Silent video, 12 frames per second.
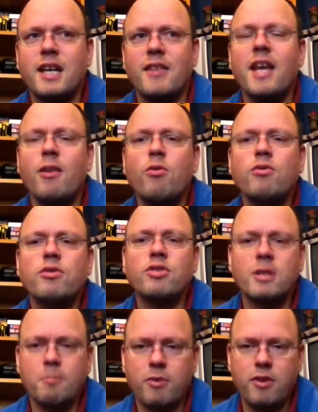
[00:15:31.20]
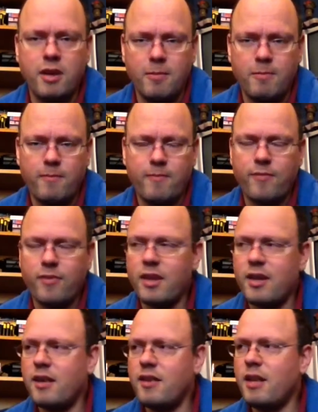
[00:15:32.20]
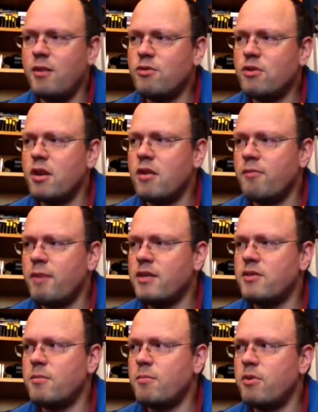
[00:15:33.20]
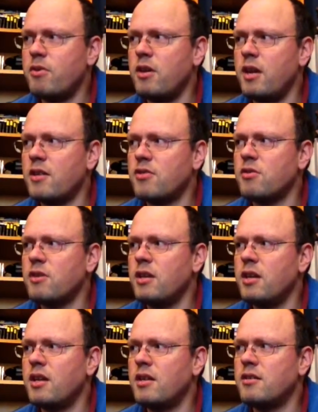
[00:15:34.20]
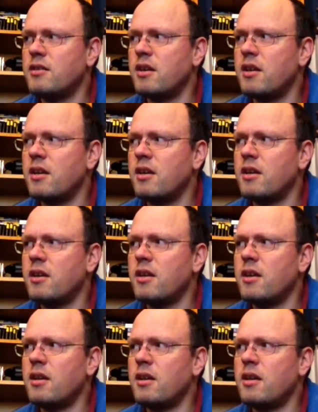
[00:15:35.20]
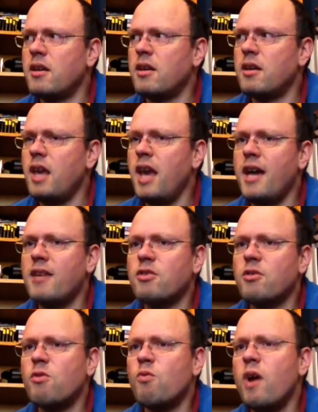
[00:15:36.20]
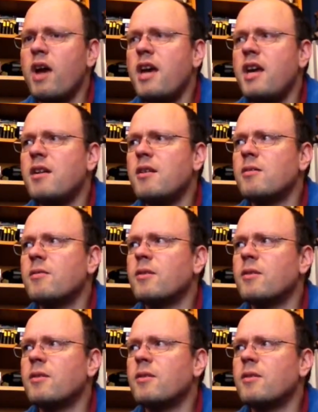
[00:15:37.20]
they lose sympathy. They lose a lot of my sympathy, actually. And yeah, so the way